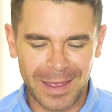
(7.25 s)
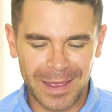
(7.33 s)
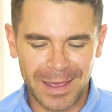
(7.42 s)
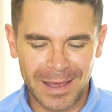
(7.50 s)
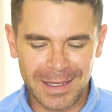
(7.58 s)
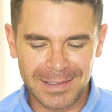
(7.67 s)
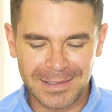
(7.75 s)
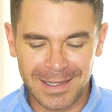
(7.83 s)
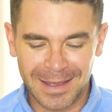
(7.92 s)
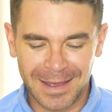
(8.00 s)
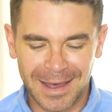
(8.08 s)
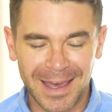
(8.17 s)

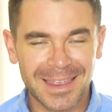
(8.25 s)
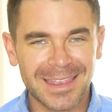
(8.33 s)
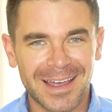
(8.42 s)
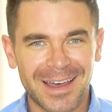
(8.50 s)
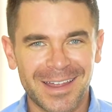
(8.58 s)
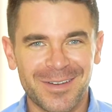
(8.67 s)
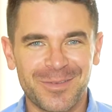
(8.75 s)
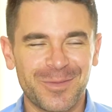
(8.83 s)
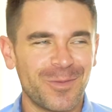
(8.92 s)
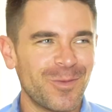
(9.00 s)
and I thought,